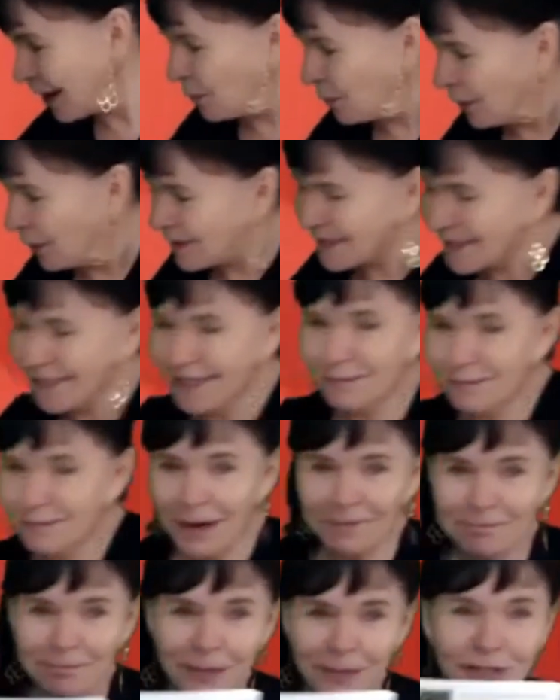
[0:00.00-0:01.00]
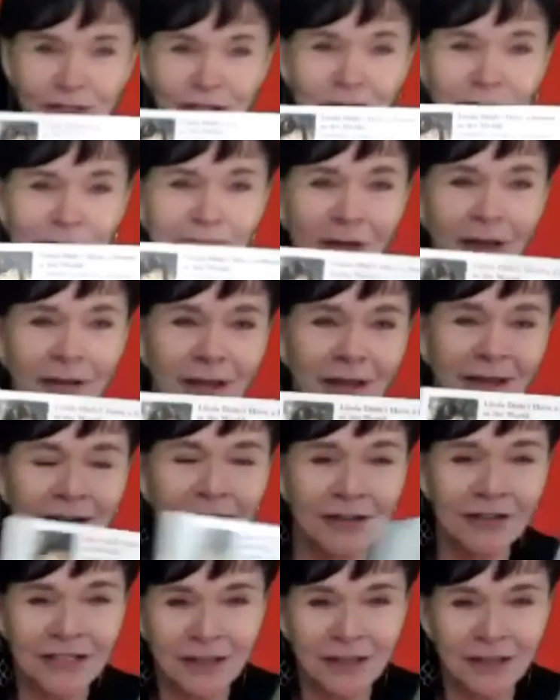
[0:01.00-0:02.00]
wa- see my picture on the
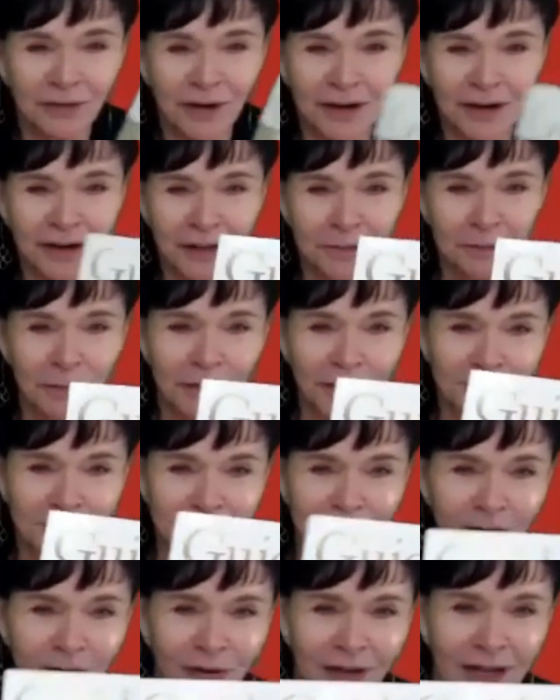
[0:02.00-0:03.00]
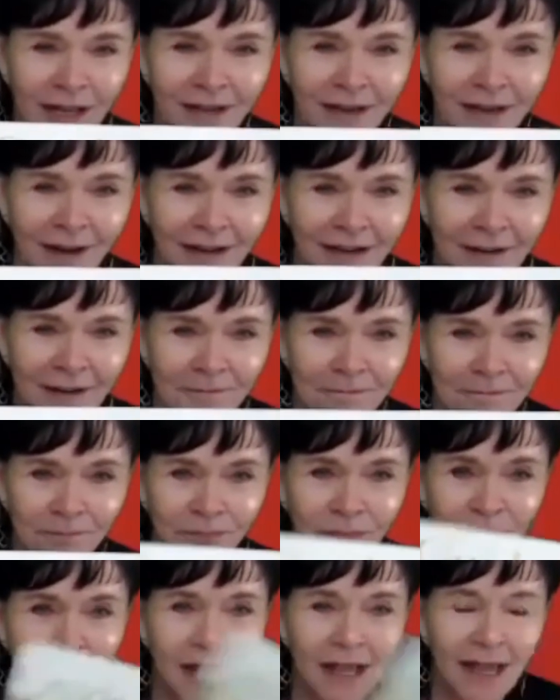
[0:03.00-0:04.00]
here's the front of the book. Okay, got it.
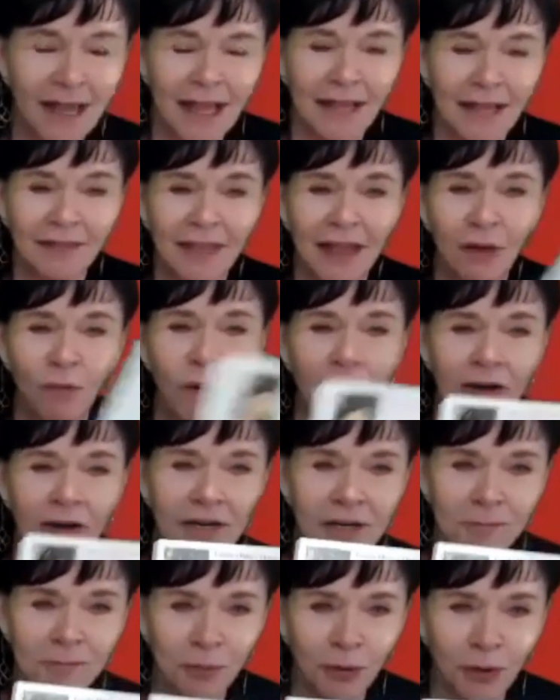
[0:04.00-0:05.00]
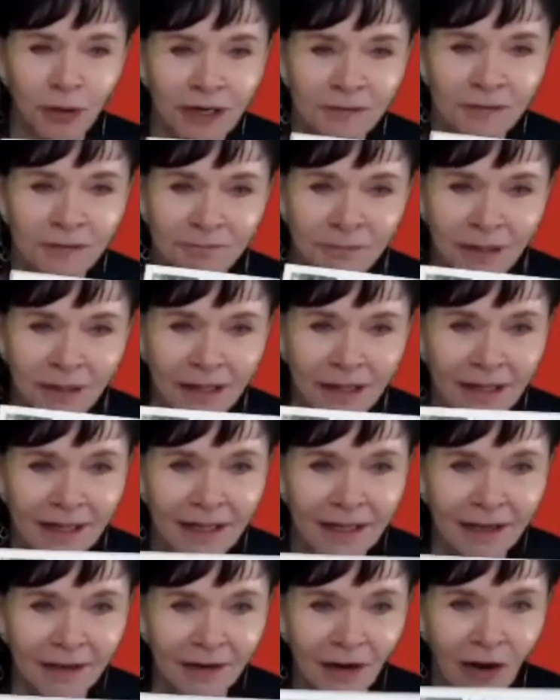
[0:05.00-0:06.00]
They wanted to put it
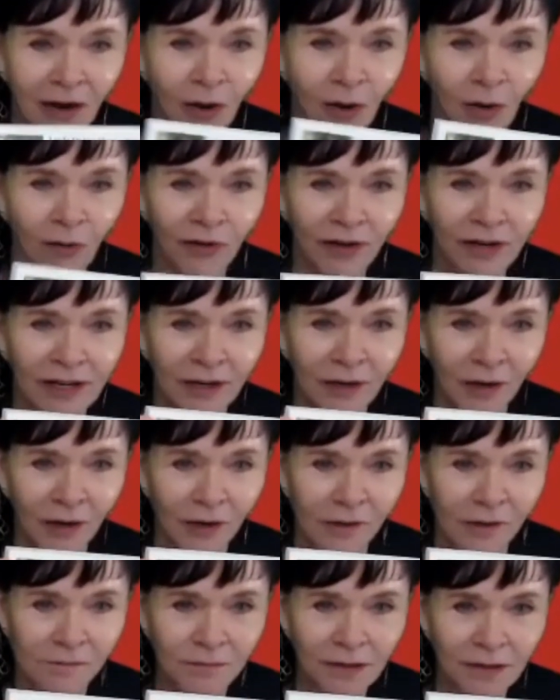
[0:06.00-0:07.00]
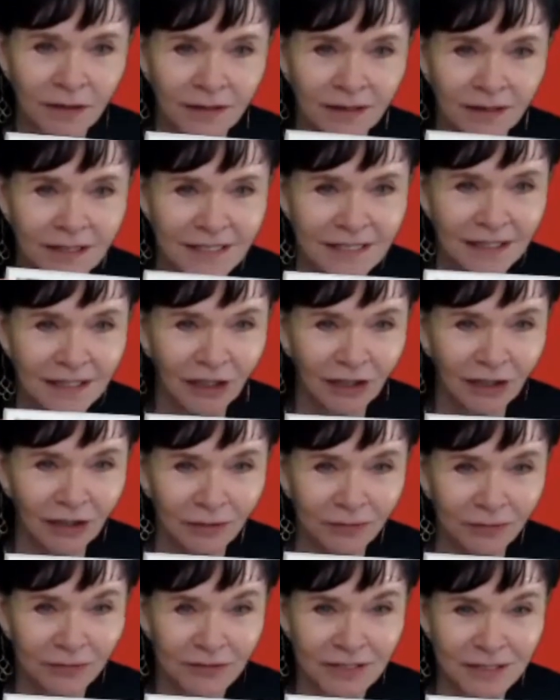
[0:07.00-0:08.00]
here over here, this
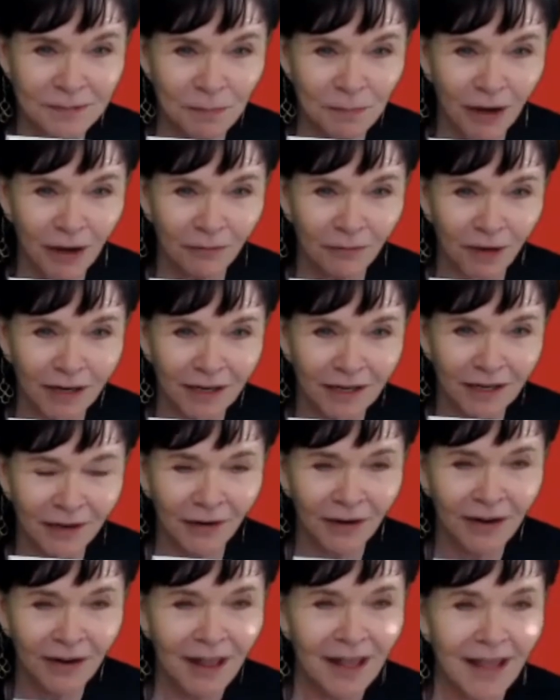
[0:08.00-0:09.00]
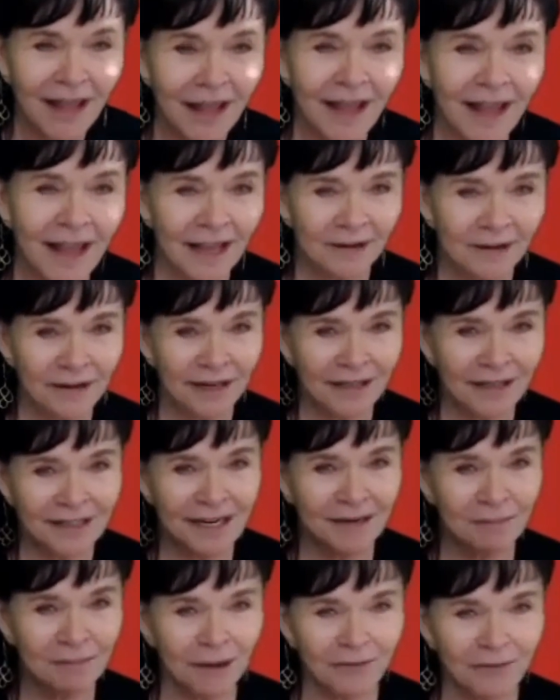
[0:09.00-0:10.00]
little spot right here, and, and
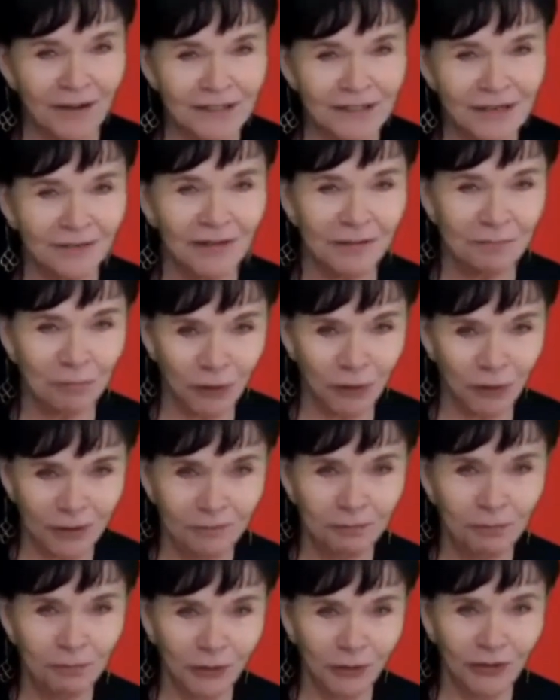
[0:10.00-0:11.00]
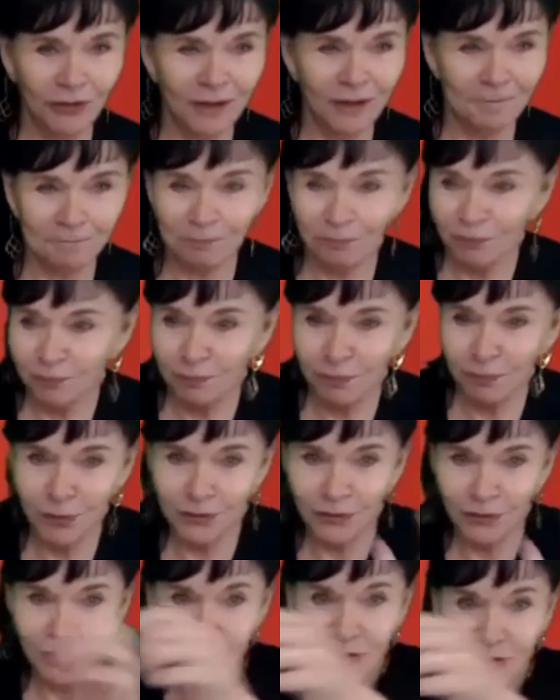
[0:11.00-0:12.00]
take my face off and put put
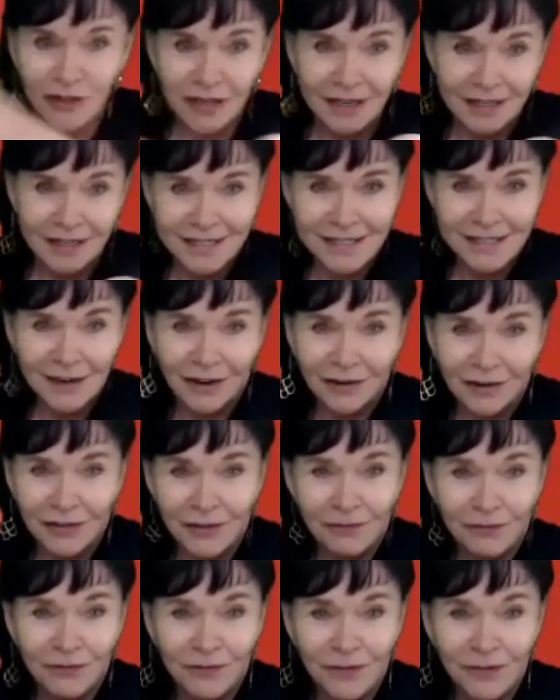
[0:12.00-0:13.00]
put this uh, the